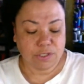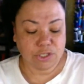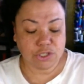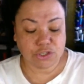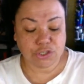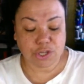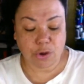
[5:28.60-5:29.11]

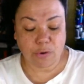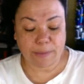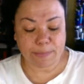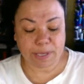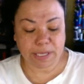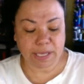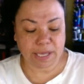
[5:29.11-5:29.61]
sew. I've
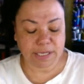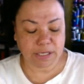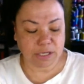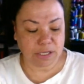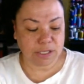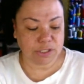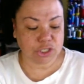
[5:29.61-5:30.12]
been getting
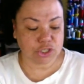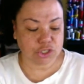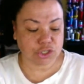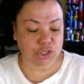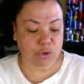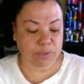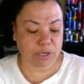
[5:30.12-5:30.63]
into
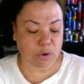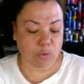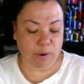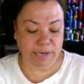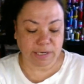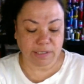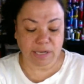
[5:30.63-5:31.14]
sewing
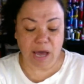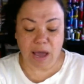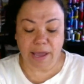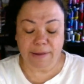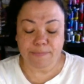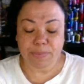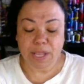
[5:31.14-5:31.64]
quite a
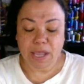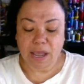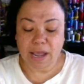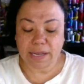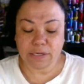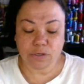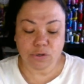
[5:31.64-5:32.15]
lot.
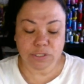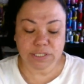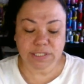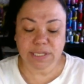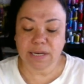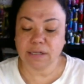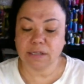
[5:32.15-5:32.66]
I
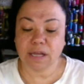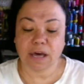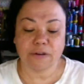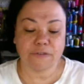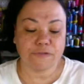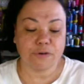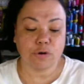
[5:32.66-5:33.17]
noticed that a lot
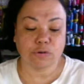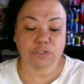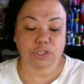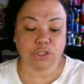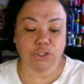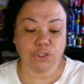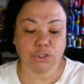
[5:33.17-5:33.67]
of folks
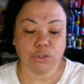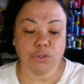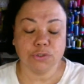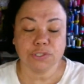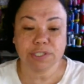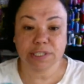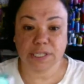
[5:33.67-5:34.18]

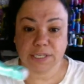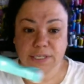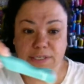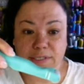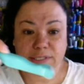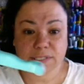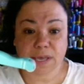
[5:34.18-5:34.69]
use
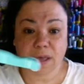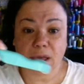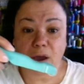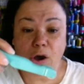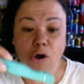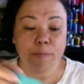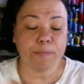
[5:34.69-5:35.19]
these to
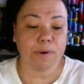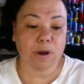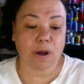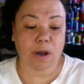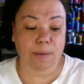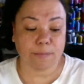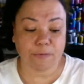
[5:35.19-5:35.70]
help
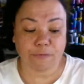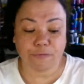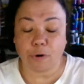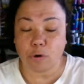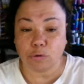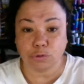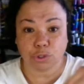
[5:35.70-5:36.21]

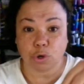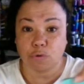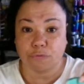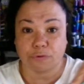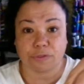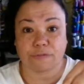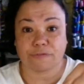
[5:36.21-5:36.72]
fold
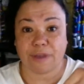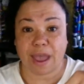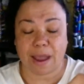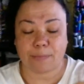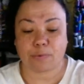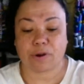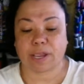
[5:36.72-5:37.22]
over the
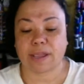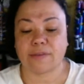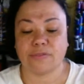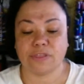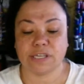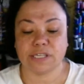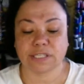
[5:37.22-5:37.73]
fabric,
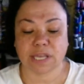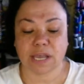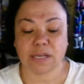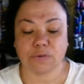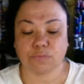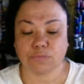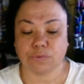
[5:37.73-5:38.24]
and this
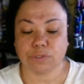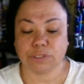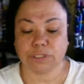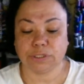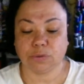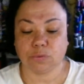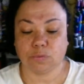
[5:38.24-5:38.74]
kind of
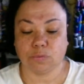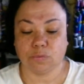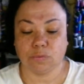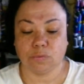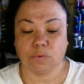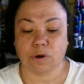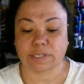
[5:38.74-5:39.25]
really
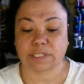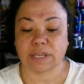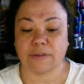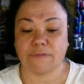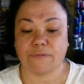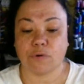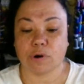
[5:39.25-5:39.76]
works.
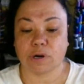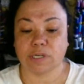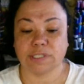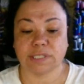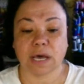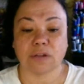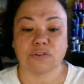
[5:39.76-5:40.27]
And for
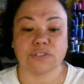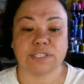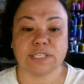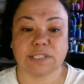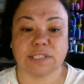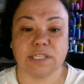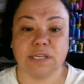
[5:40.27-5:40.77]

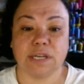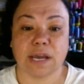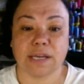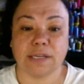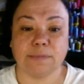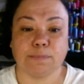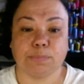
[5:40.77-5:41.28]

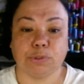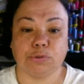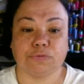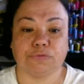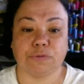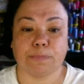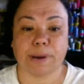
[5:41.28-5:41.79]
$1.69,
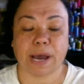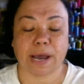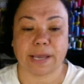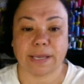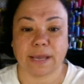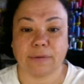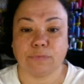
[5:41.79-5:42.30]
beautiful
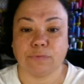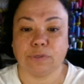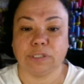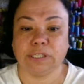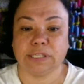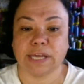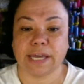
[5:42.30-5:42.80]
buy. I
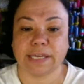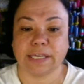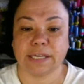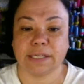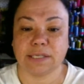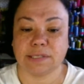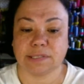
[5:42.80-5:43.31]
really like
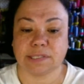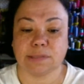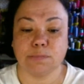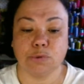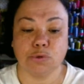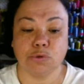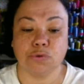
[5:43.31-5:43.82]
it. It's
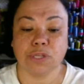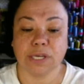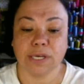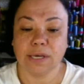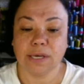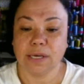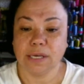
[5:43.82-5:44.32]
smooth.
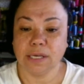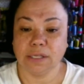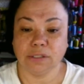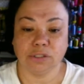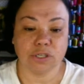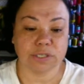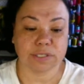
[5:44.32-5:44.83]

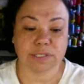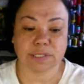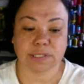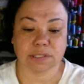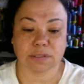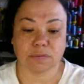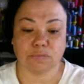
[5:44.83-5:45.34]
It
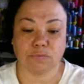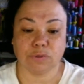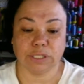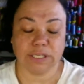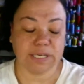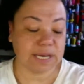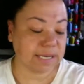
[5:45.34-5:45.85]
looks
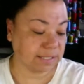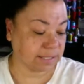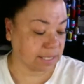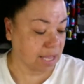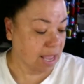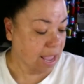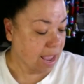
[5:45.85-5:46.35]
really nice.
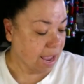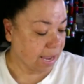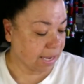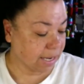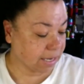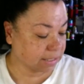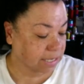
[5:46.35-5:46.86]

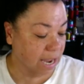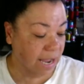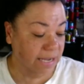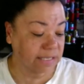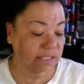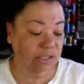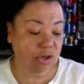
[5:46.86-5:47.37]
And
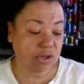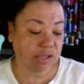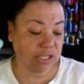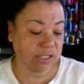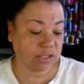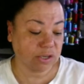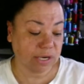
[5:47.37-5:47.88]
I saw
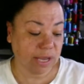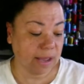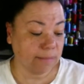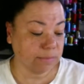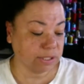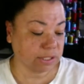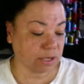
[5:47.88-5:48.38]
these on
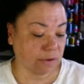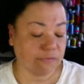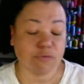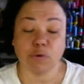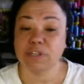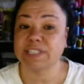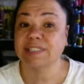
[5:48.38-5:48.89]
Amazon
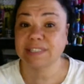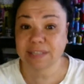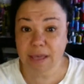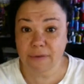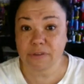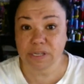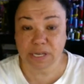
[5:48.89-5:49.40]
for
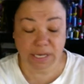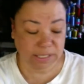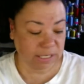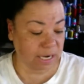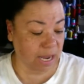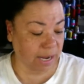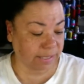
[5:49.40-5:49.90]

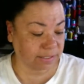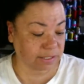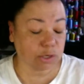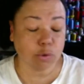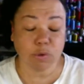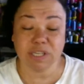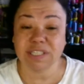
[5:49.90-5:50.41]
$7.99.
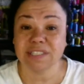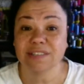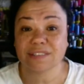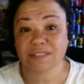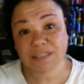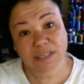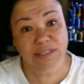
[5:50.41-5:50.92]
So it's a
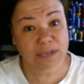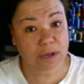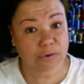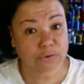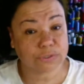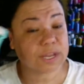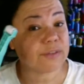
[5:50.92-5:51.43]

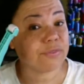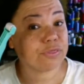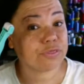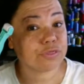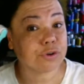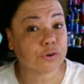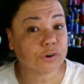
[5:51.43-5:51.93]

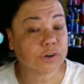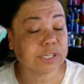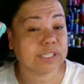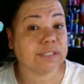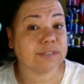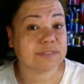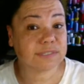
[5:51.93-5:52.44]

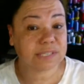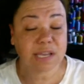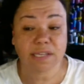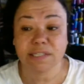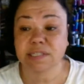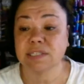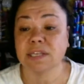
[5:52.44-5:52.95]

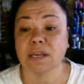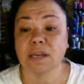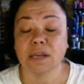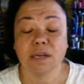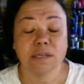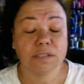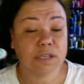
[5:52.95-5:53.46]
$6.30
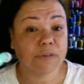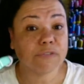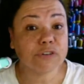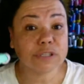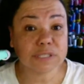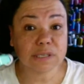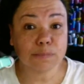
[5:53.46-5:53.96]

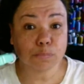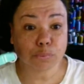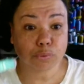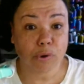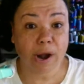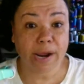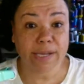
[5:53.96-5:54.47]
difference in
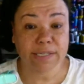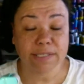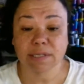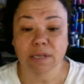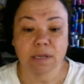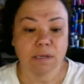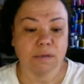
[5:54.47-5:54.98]
price
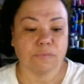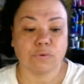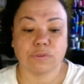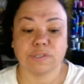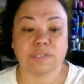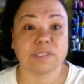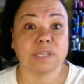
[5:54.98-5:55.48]
for
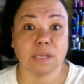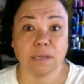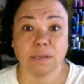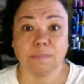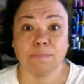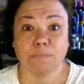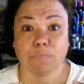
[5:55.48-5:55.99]
the
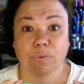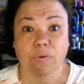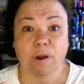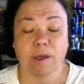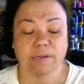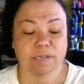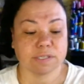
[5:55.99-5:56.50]
same
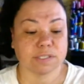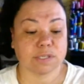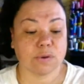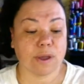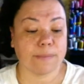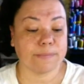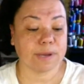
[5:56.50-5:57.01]
product. So
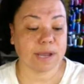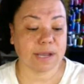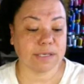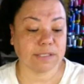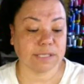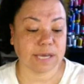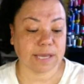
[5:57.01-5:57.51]
I'm
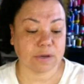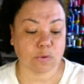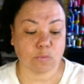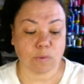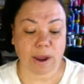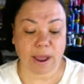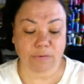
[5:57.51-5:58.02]
kind of like,
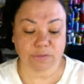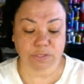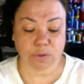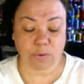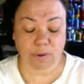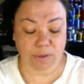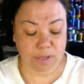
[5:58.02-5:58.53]
wow. So